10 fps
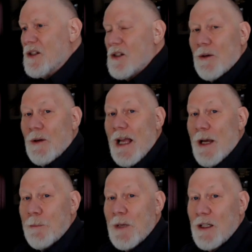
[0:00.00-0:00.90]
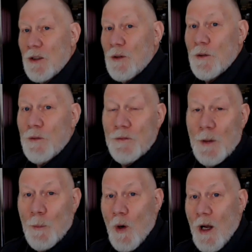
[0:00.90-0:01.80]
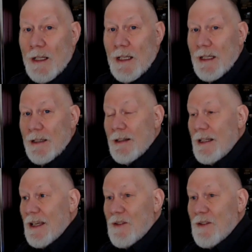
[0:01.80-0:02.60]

So, how might you from walking